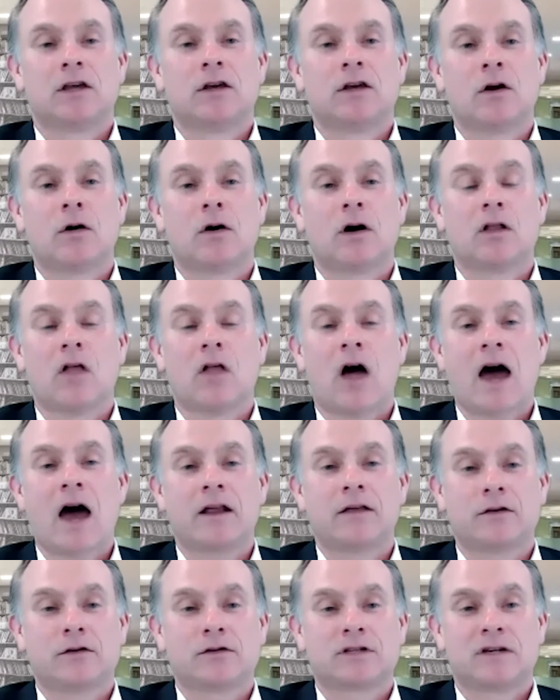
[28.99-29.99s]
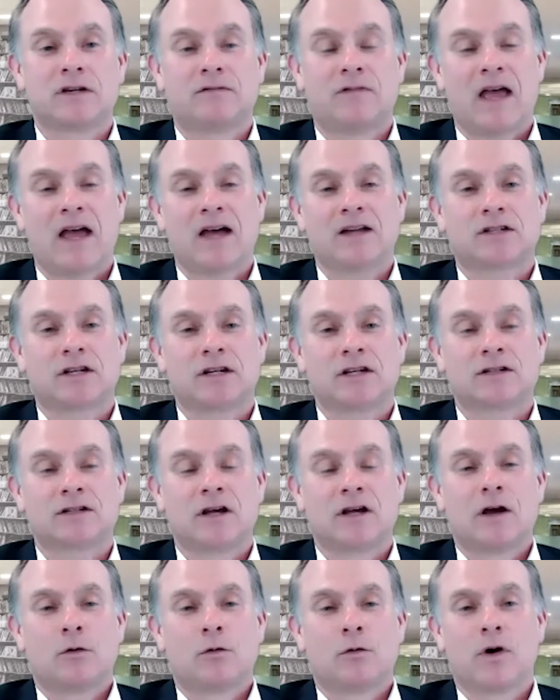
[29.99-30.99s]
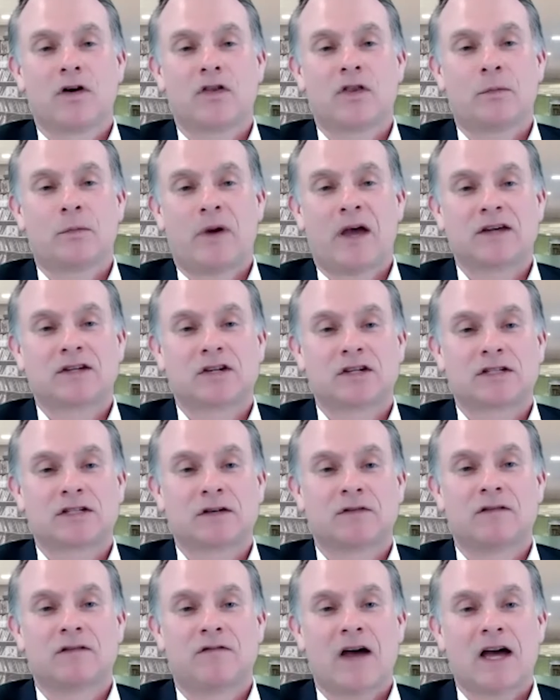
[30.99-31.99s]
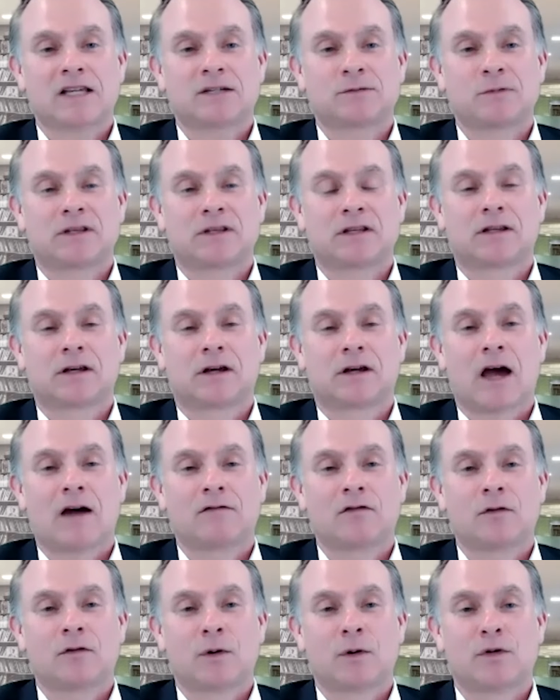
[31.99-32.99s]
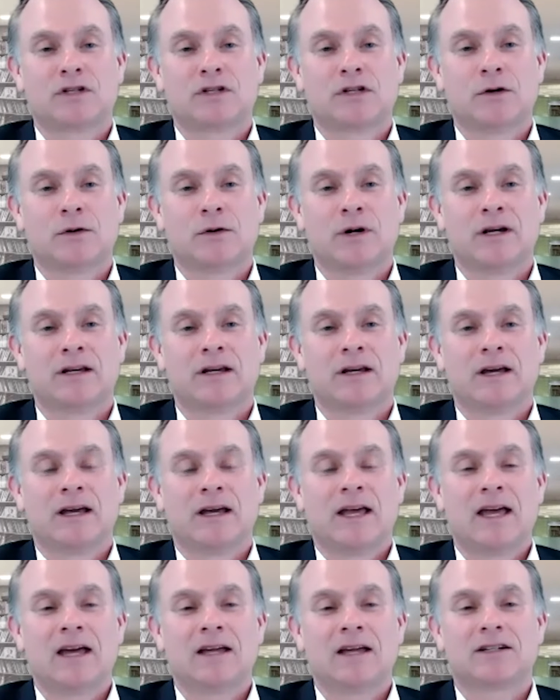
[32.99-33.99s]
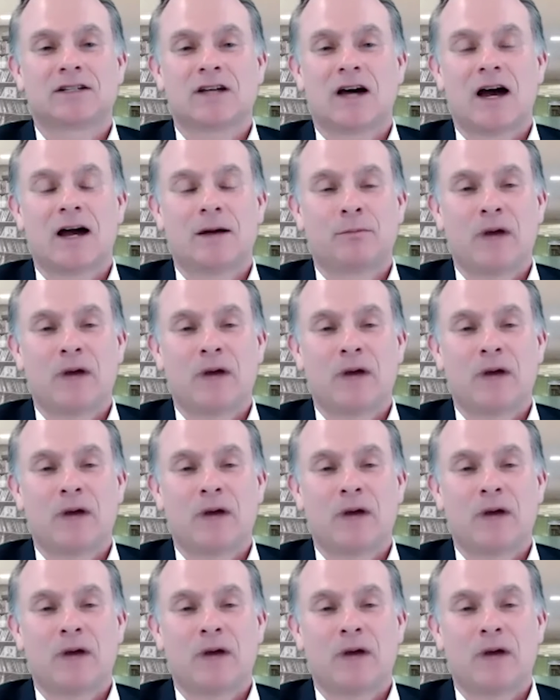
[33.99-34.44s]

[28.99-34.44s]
A lot of those advances were on the basis of investment that the government was doing in science,